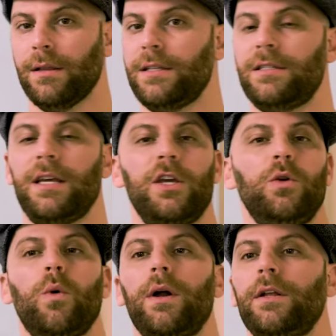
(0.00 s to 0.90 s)
Let's say
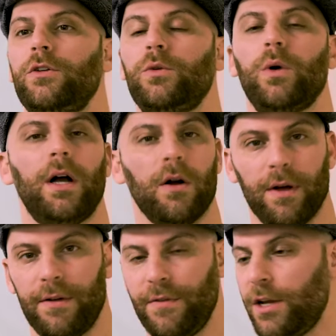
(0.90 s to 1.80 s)
you want to do a gut
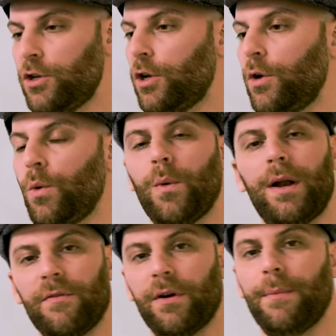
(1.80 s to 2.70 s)
renovation or
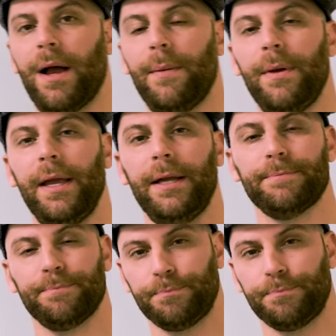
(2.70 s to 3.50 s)
whatever it might be.